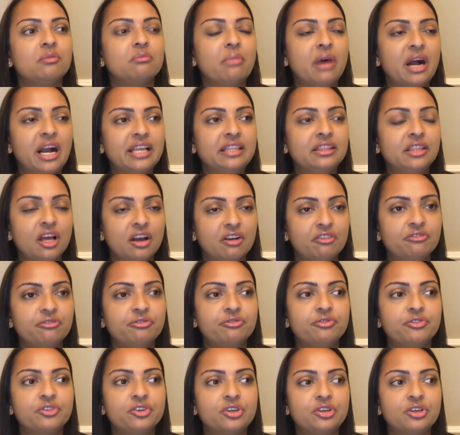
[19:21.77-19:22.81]
my
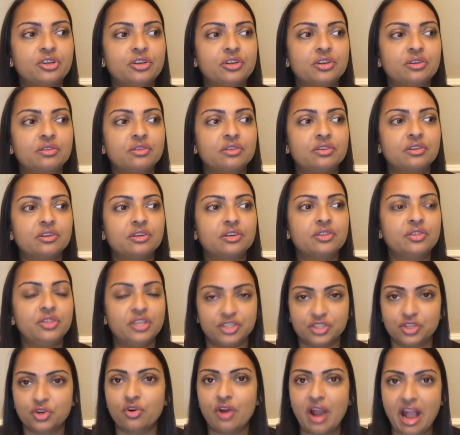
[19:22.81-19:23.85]
love for
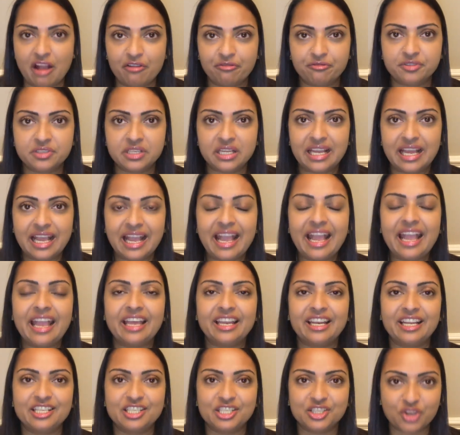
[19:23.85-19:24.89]
this craft.
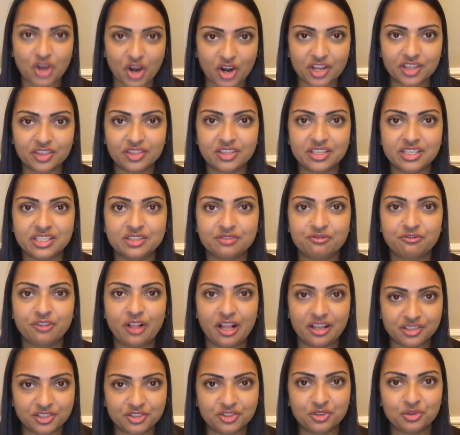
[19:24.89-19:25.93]
And I started these
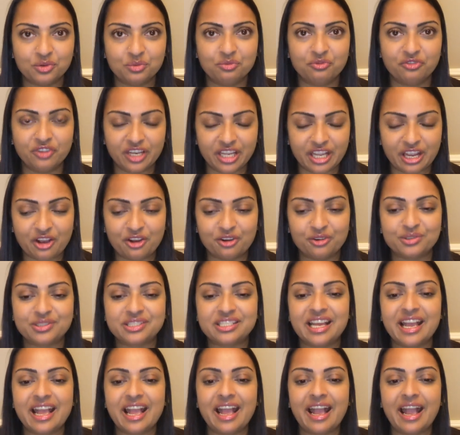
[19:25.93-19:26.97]
Flosstube
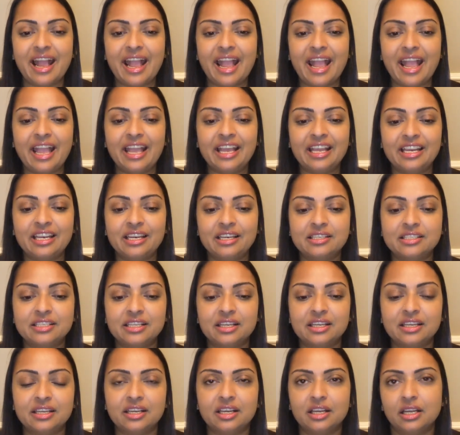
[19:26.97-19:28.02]
videos, and
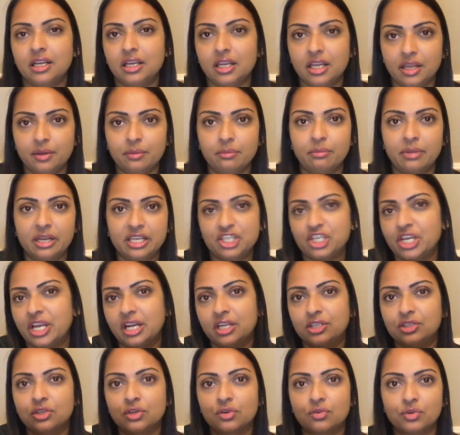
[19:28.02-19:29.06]
my
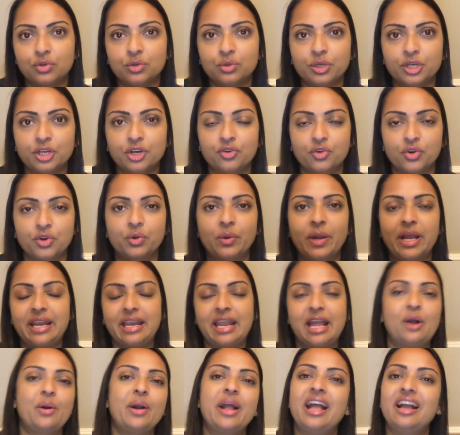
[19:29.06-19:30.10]
channel grew and grew, and
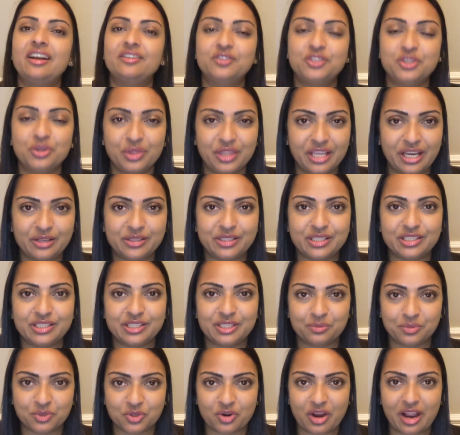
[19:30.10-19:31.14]
now I have 2,000
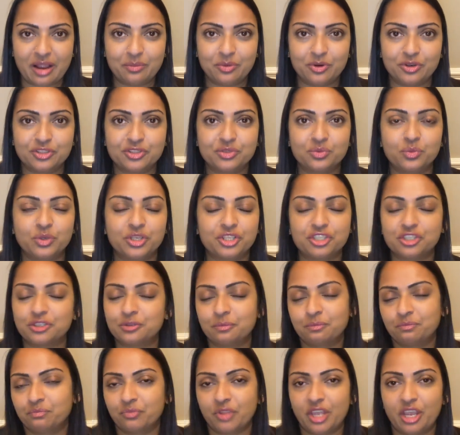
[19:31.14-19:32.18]
subscribers,
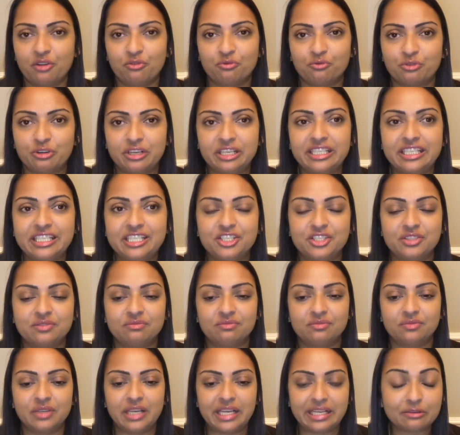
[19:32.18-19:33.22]
which it
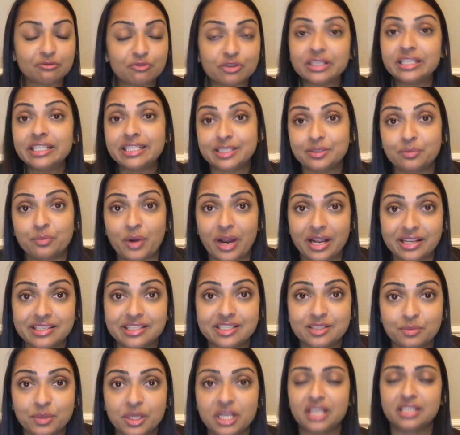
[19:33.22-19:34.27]
really
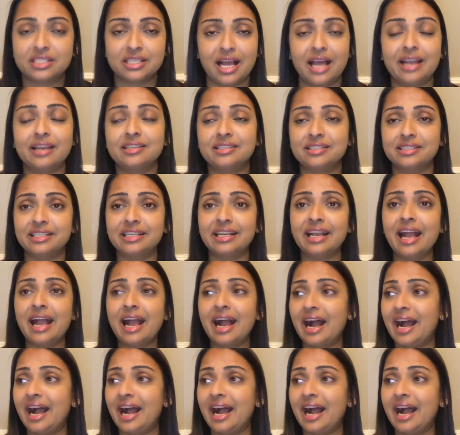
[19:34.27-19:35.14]
surprises me, because honestly,